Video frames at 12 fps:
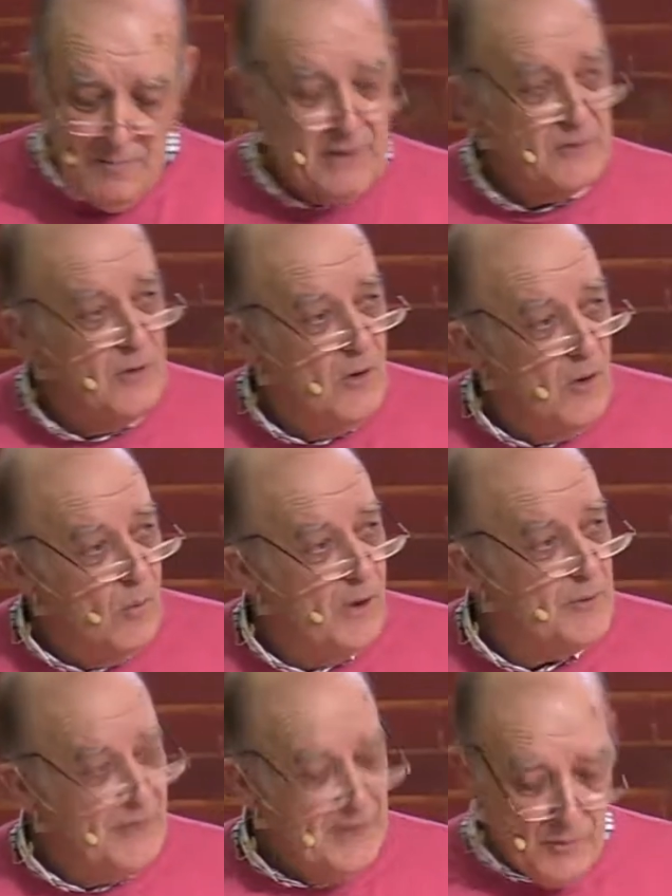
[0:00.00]
But
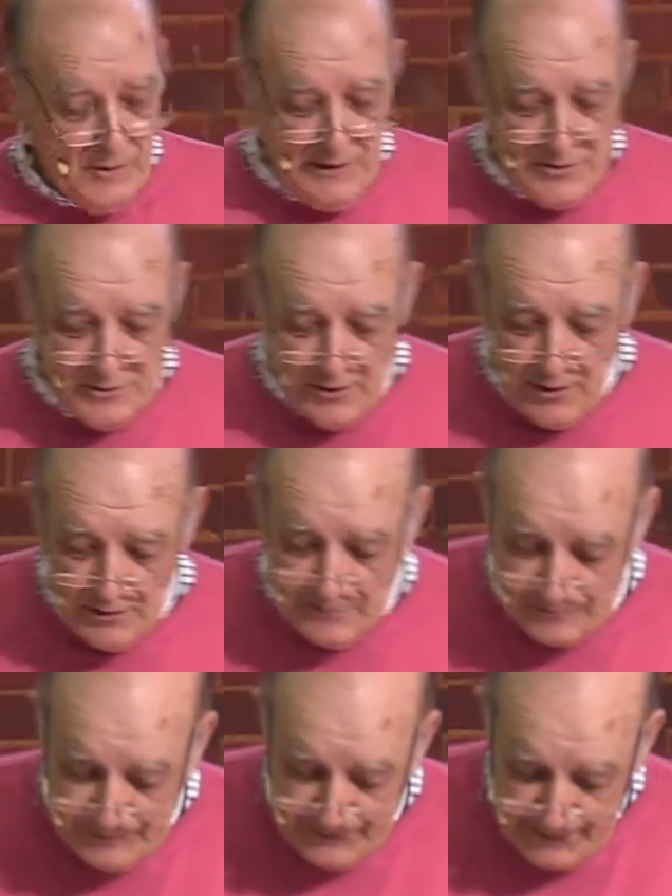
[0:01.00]
what I think we need to
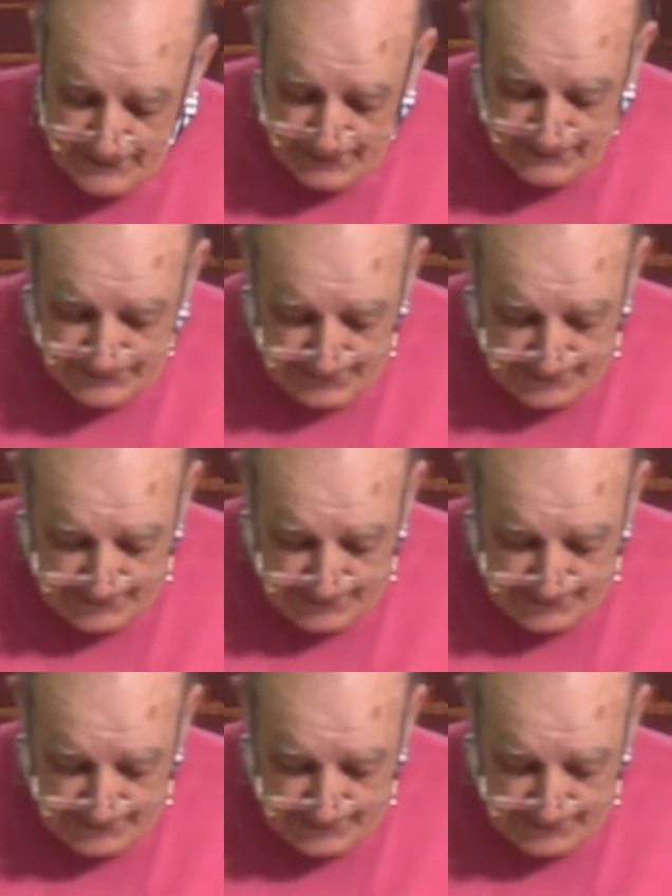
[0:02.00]
notice here is